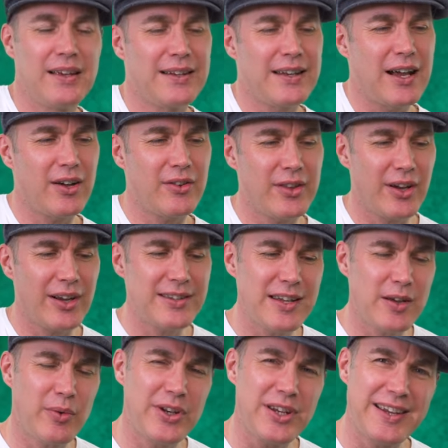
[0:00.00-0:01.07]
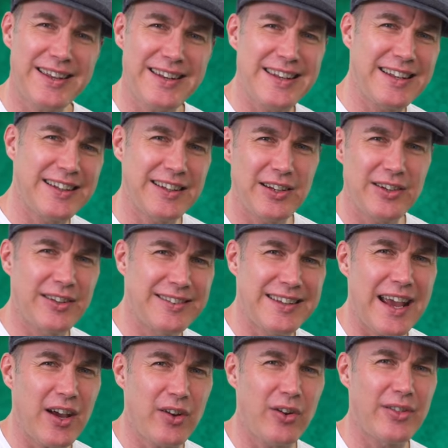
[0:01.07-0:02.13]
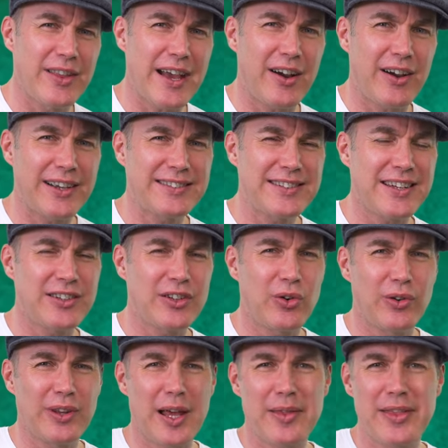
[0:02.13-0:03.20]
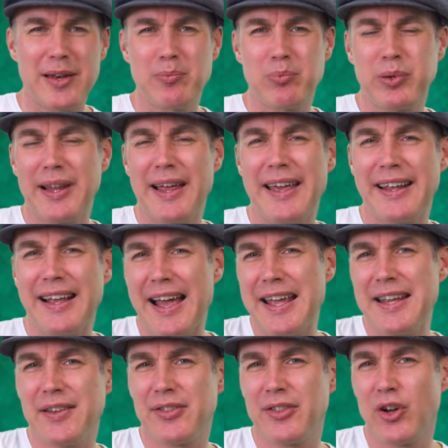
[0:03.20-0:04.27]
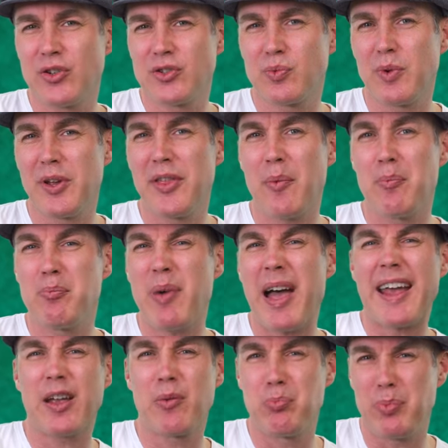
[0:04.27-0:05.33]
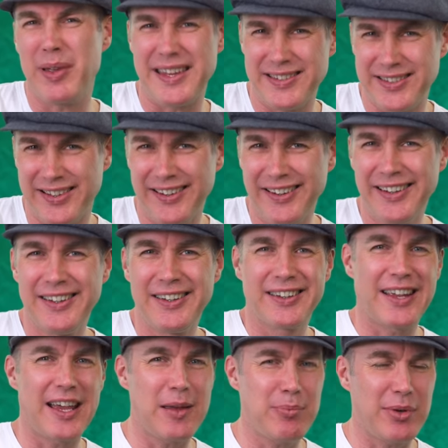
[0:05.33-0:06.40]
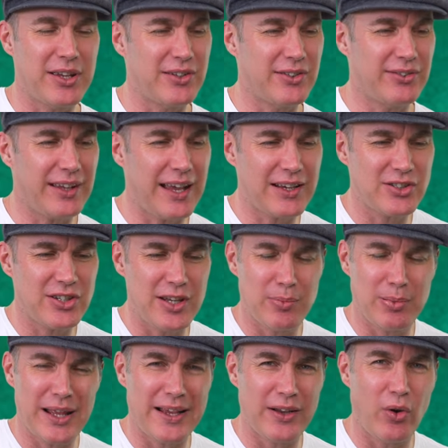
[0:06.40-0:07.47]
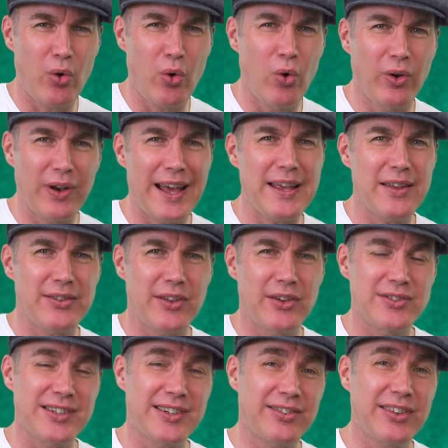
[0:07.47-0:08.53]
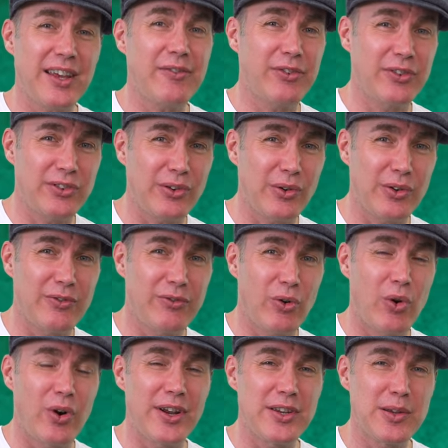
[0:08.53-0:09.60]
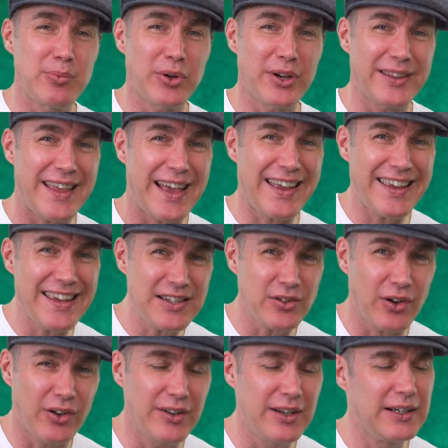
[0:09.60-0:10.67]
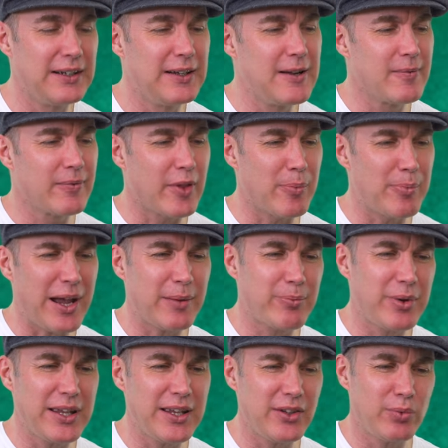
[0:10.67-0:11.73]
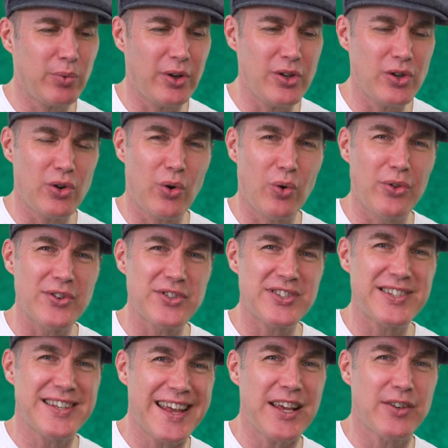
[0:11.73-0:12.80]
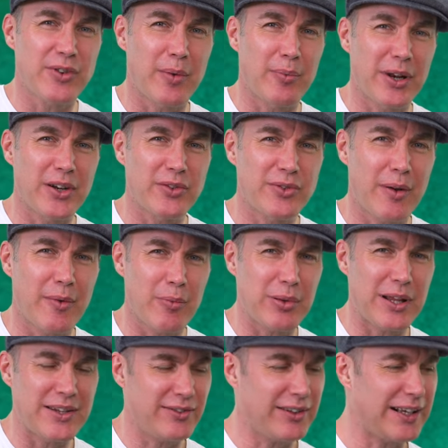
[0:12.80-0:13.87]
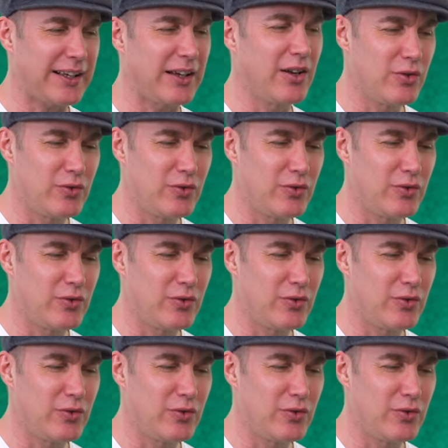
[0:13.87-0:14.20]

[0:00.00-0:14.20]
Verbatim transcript: Now, the idea when you're hitting it down on that, I tend to call that then playing eighth notes with a backbeat, okay? Because actually you're playing all eighth notes except for two and four, and you're putting that hit on. The backbeat is what you call the snare drum when a drummer plays like a